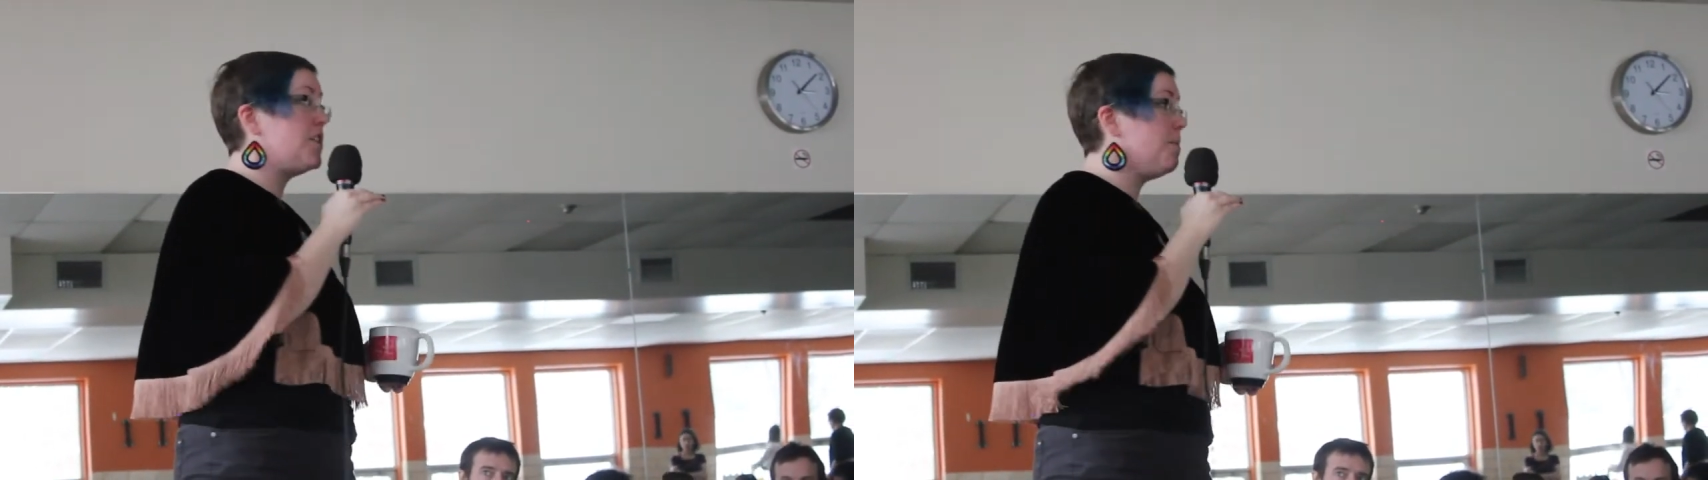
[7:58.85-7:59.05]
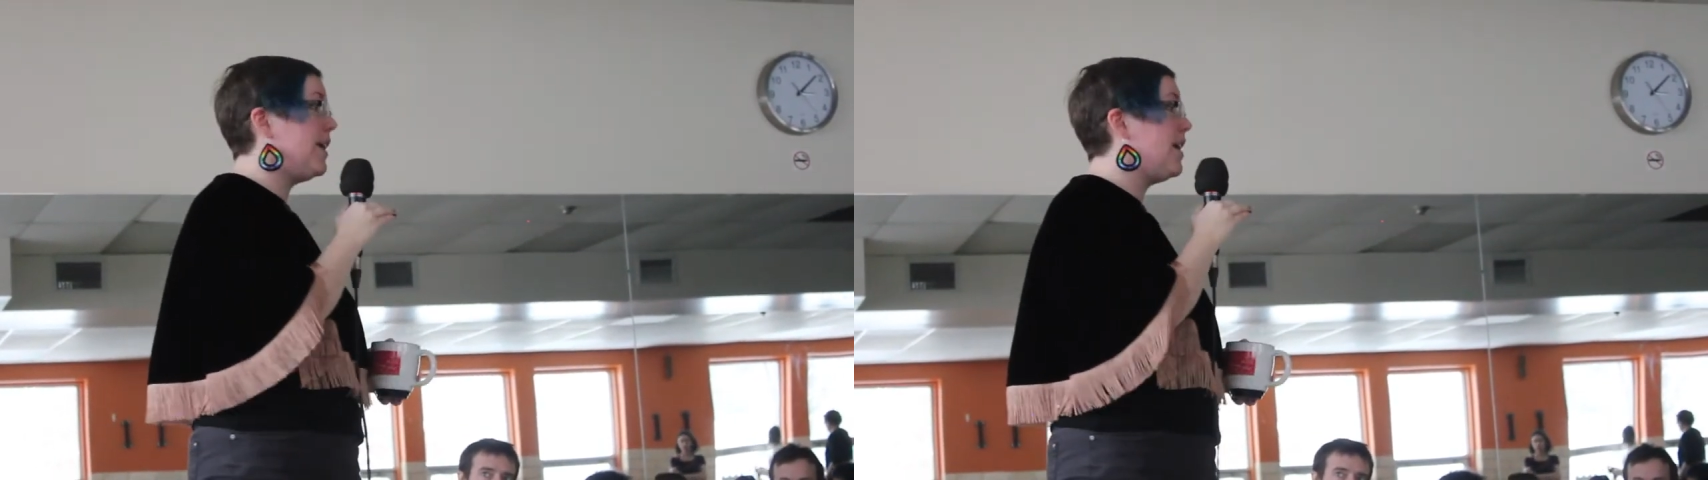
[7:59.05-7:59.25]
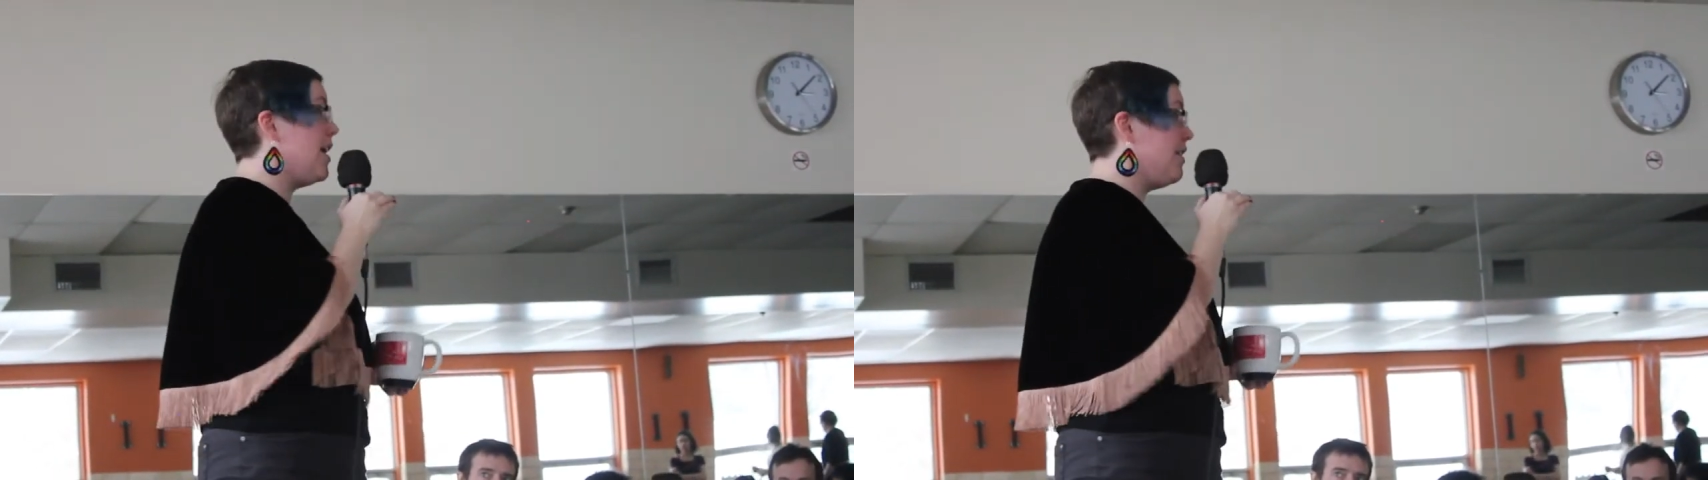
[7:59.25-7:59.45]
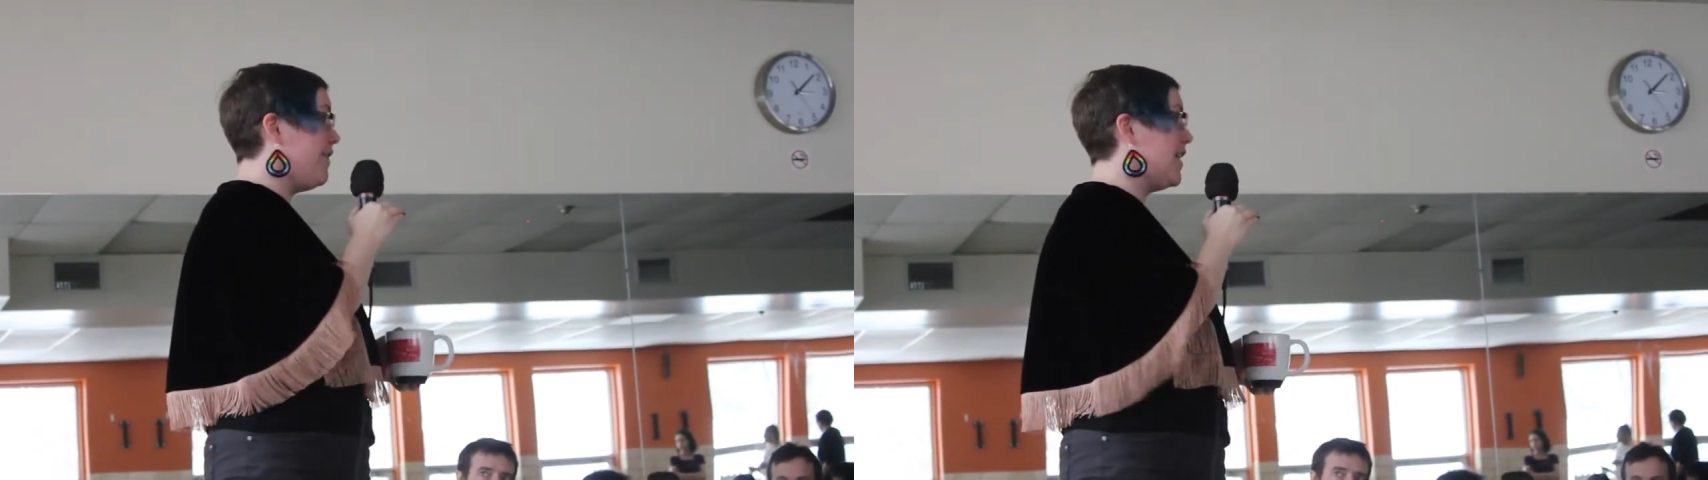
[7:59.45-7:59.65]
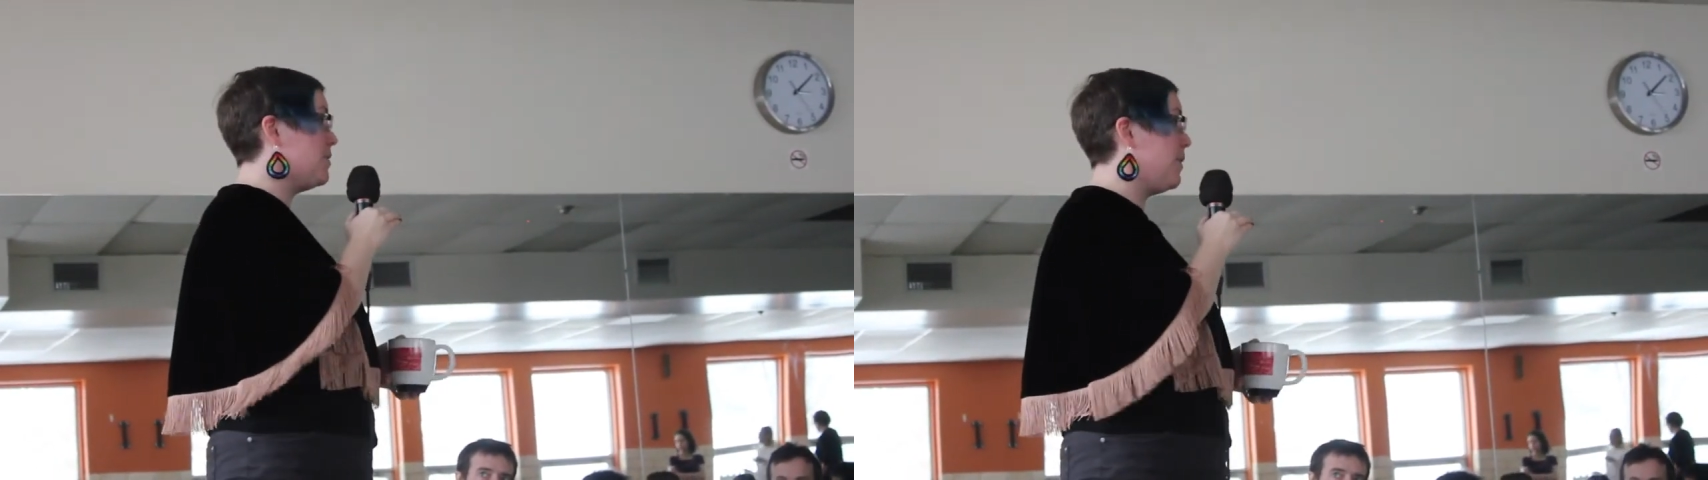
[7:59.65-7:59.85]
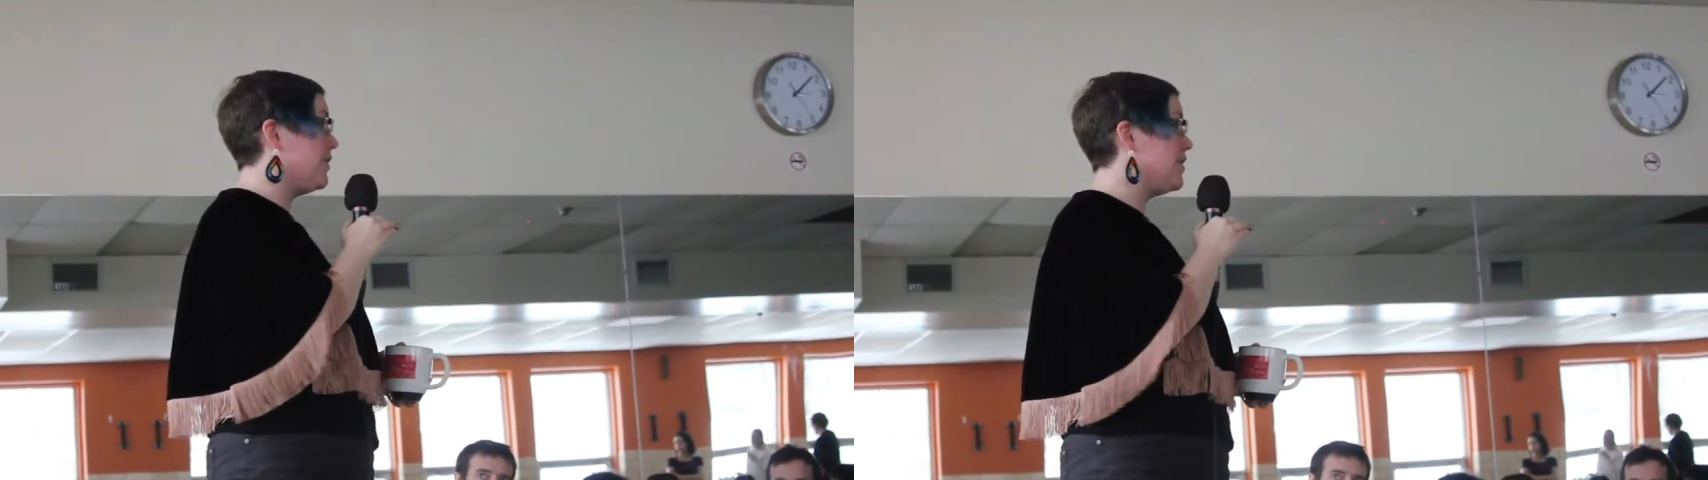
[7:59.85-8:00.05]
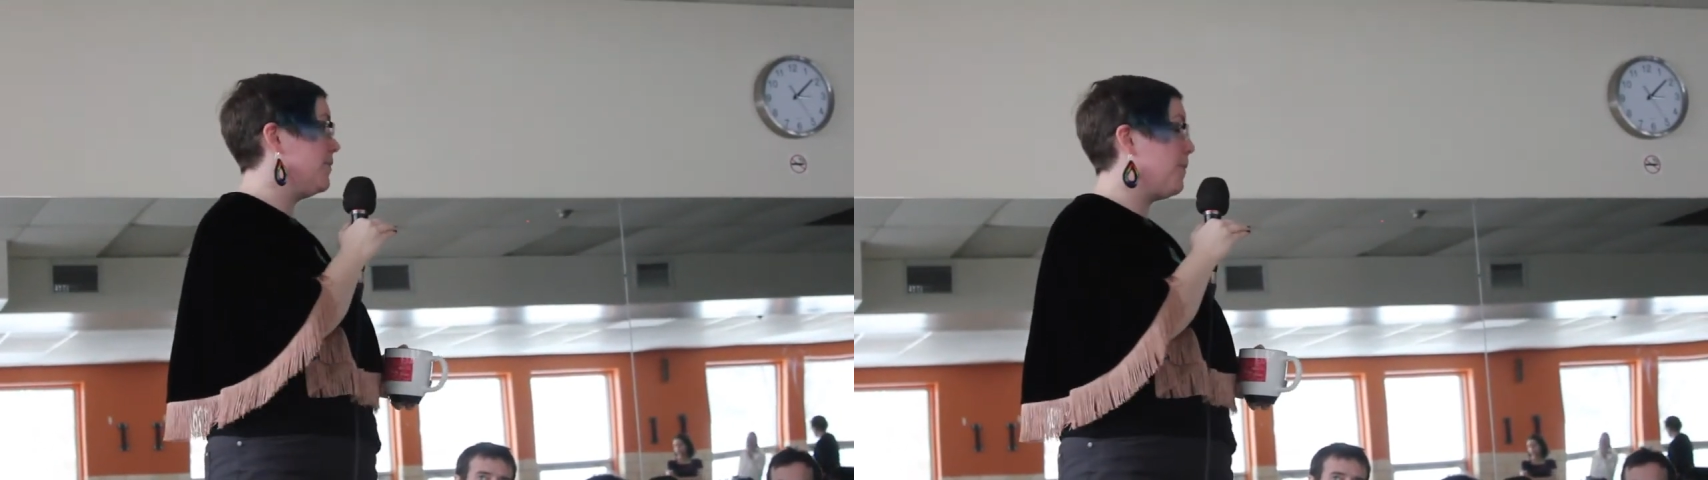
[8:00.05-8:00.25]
to mean an investment.